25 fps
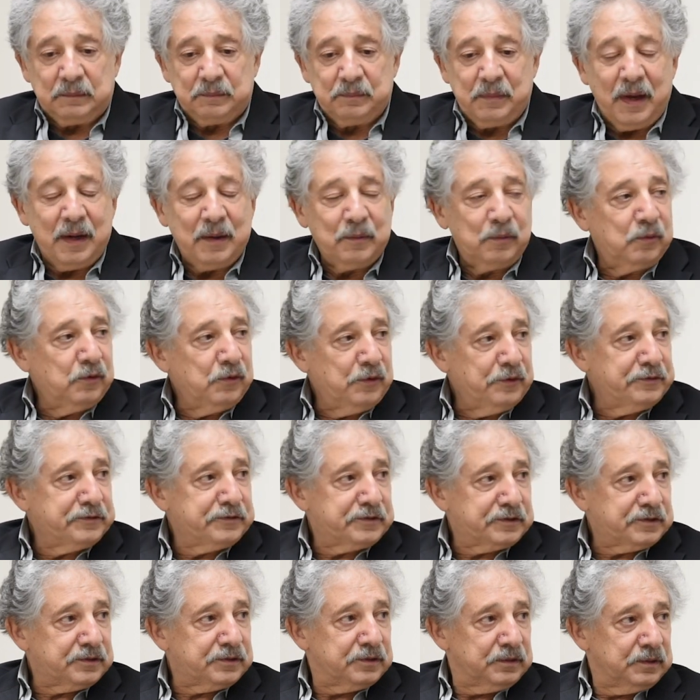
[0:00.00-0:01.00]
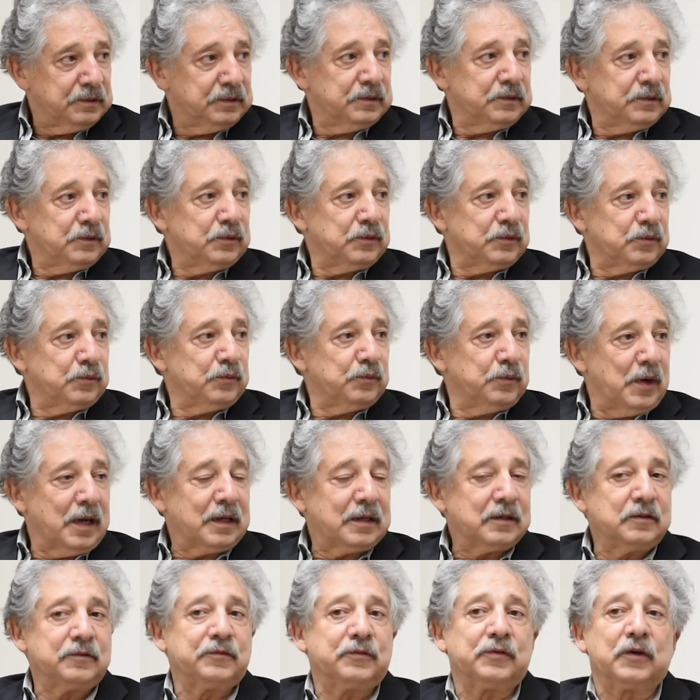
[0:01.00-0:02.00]
Babe Ruth's
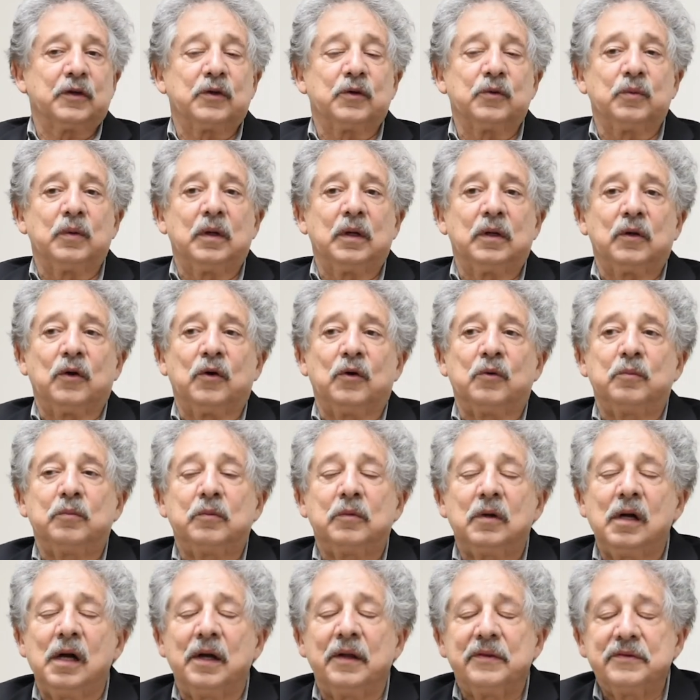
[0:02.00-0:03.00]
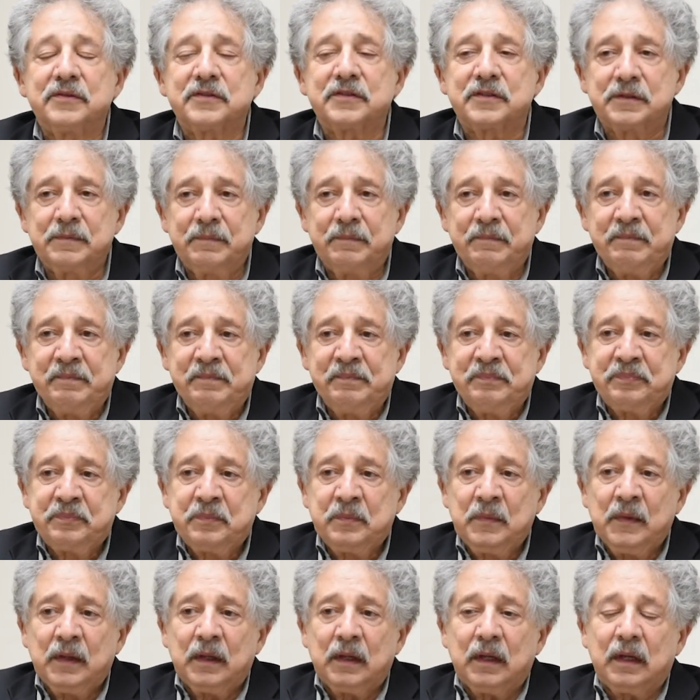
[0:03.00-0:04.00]
record for career home runs.
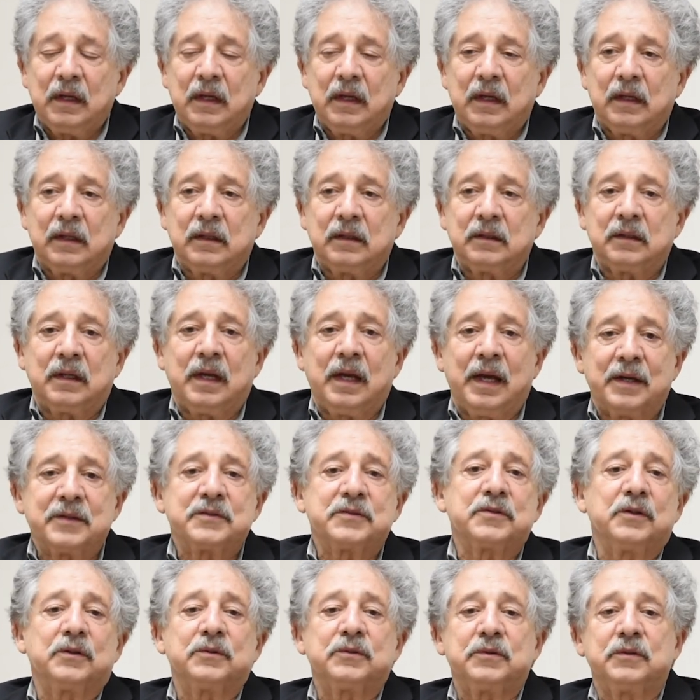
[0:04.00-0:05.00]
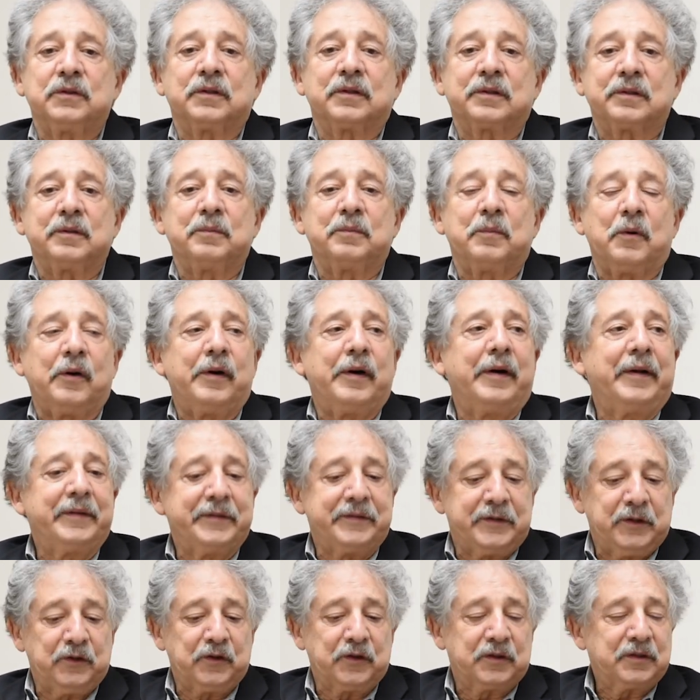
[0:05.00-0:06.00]
And Castro took the
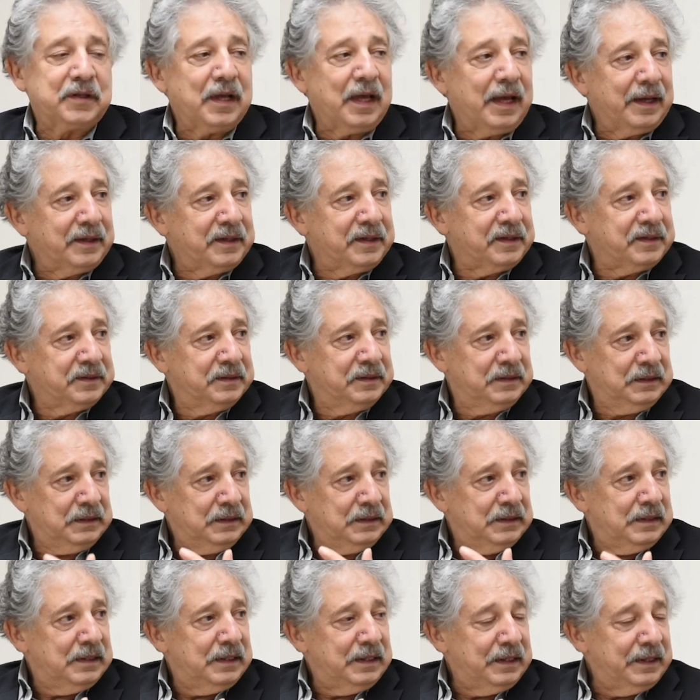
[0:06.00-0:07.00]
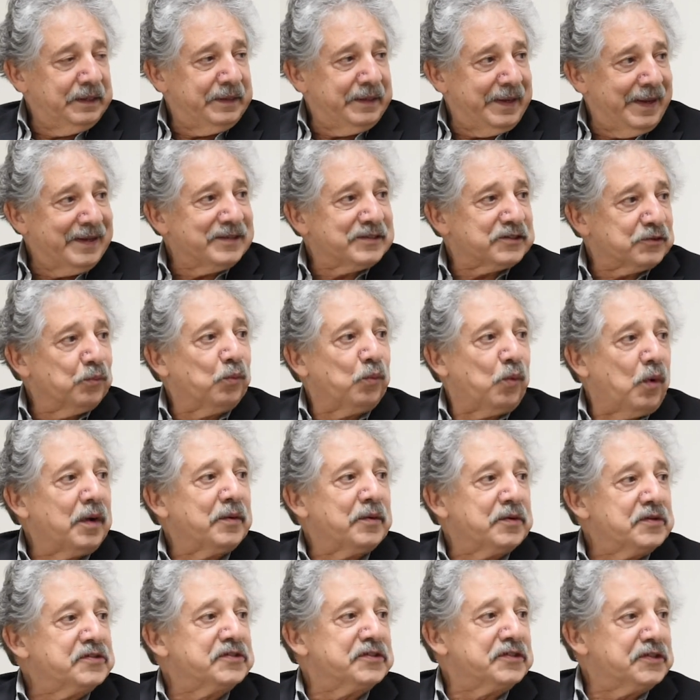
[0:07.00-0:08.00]
ball and looked at it and asked
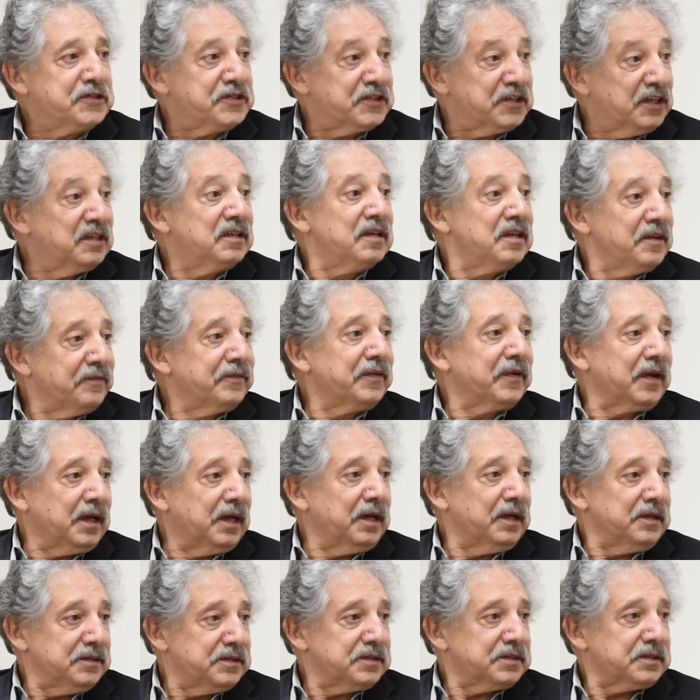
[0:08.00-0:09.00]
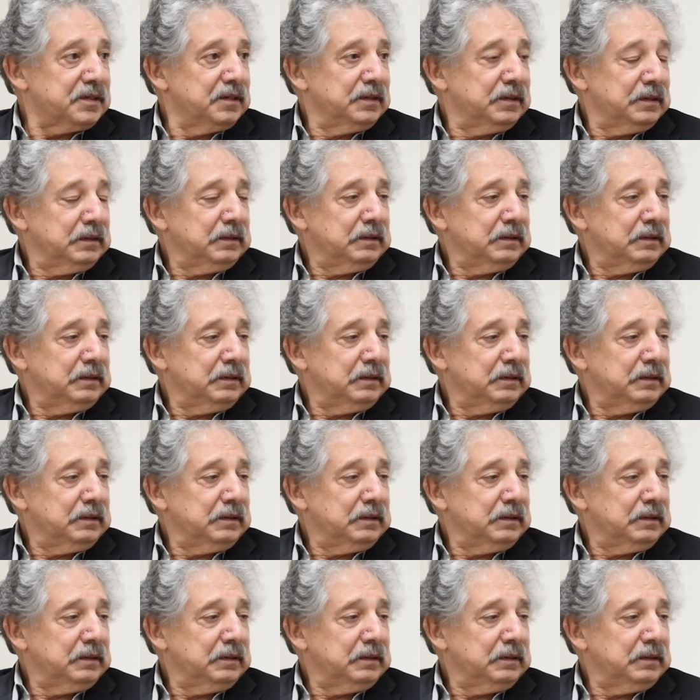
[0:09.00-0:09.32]
what was the significance